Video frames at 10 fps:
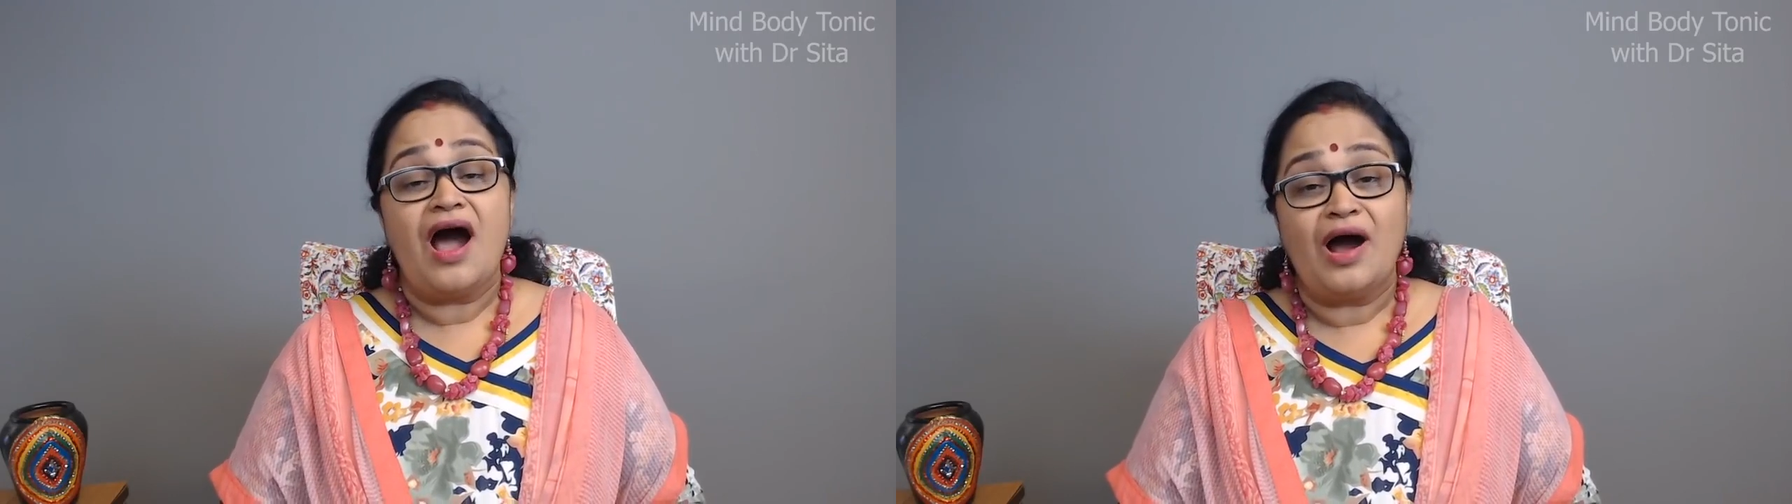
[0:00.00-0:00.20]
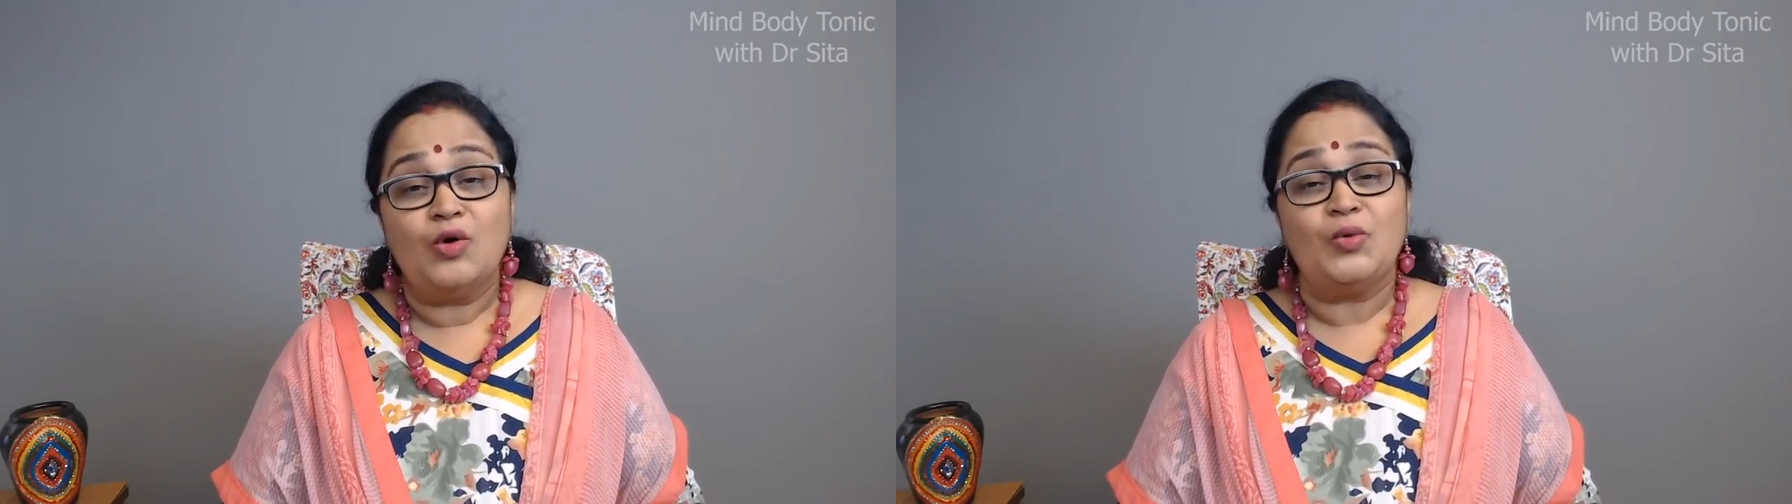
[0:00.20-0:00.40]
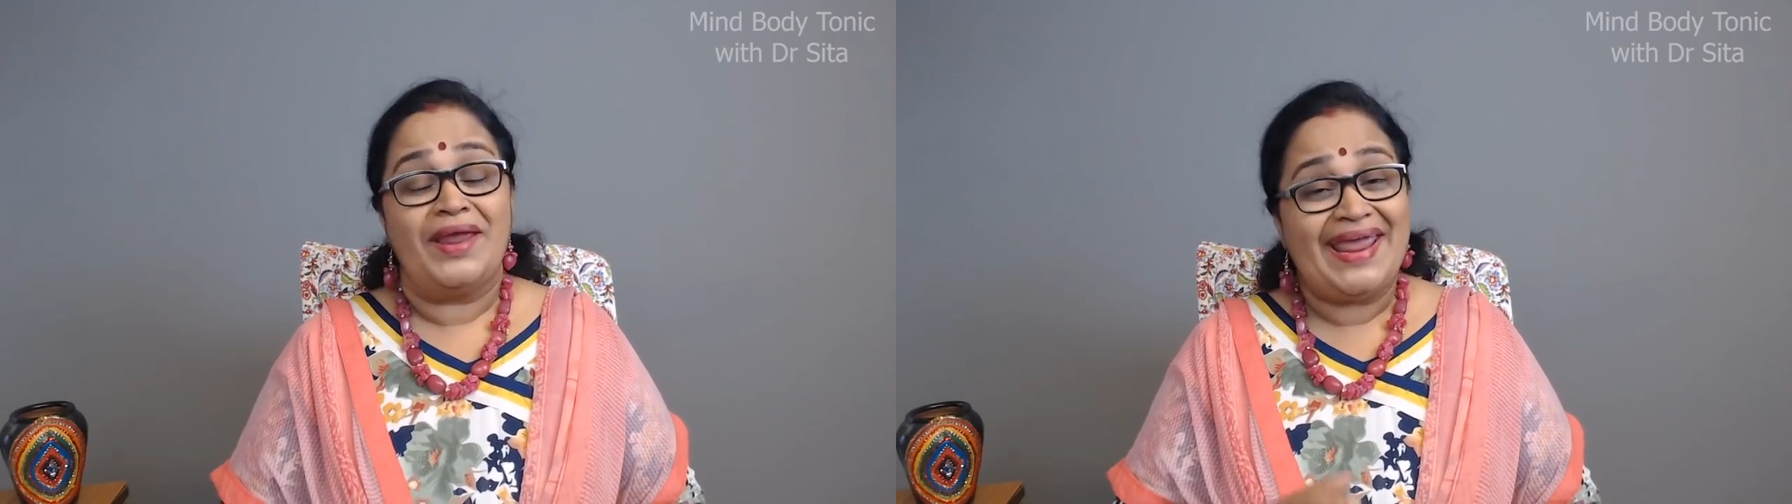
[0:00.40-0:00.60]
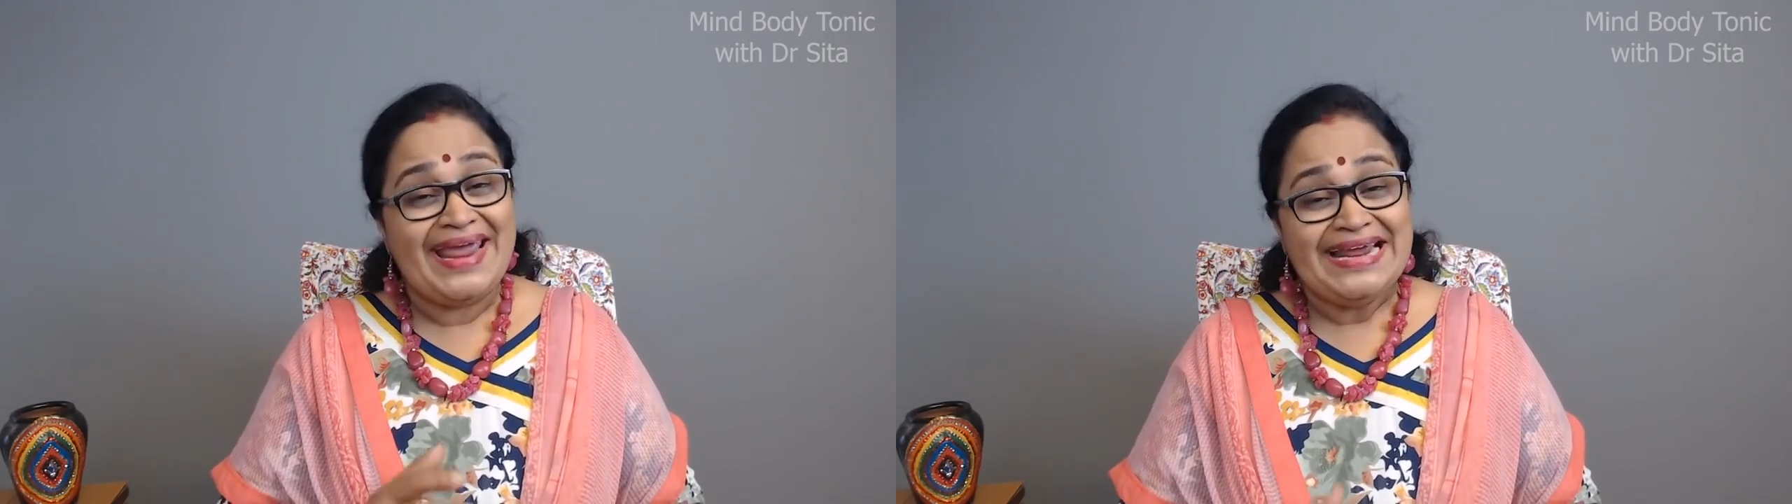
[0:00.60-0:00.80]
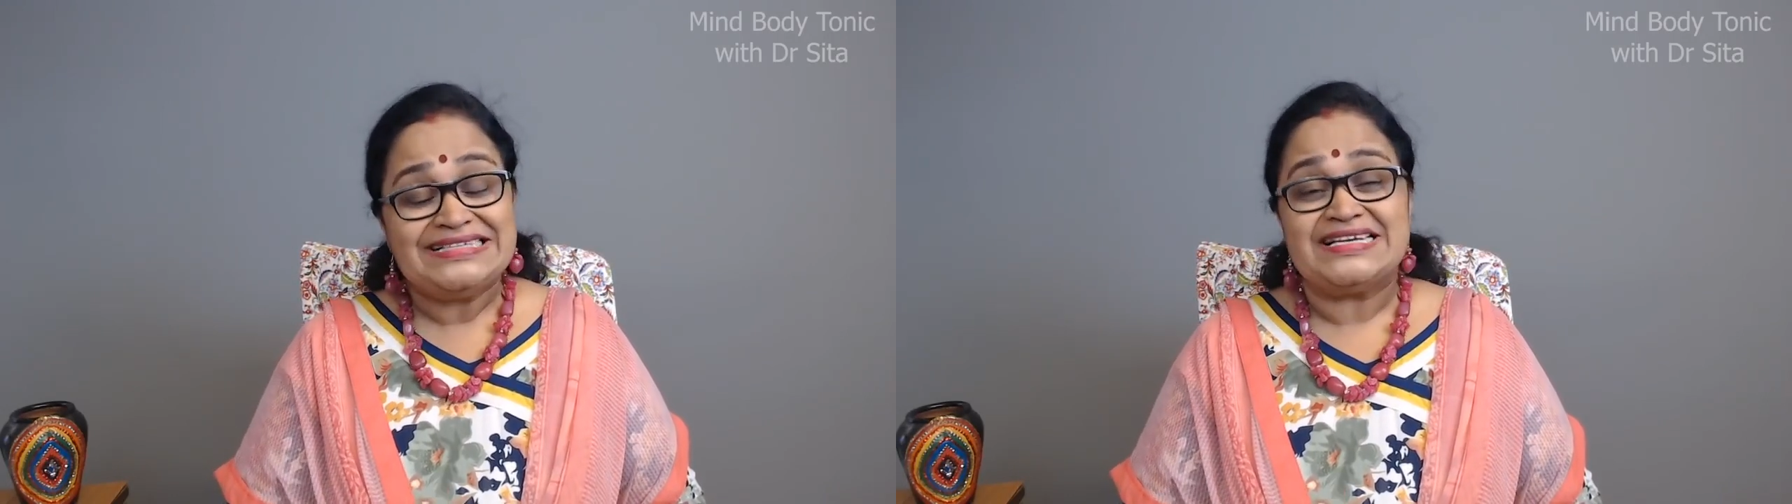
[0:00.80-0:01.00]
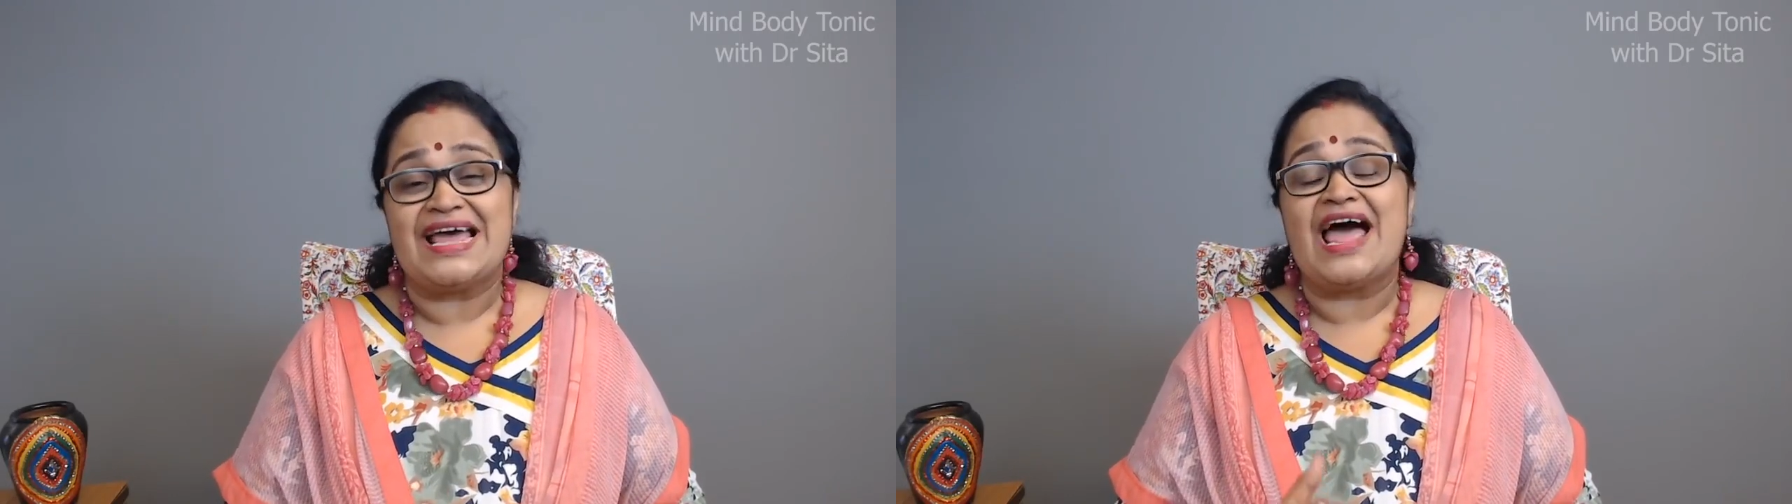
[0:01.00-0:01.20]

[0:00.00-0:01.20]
how age